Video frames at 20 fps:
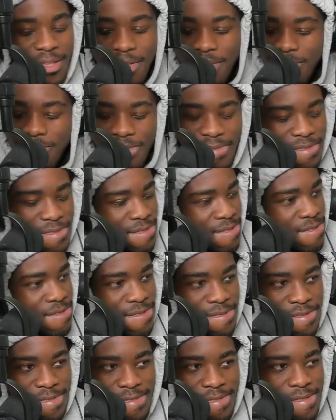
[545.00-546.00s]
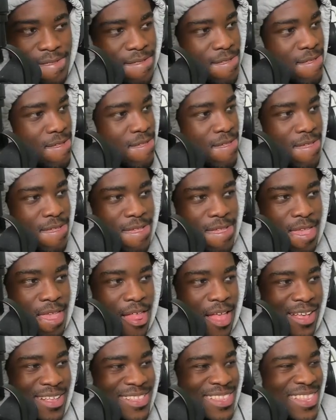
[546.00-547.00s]
just starts reading off the list, and
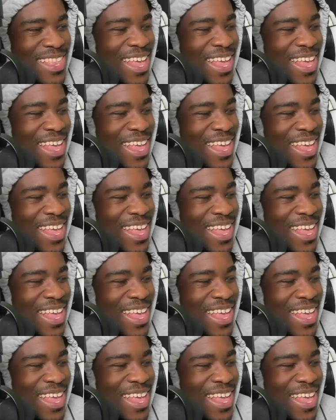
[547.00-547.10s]
I'm just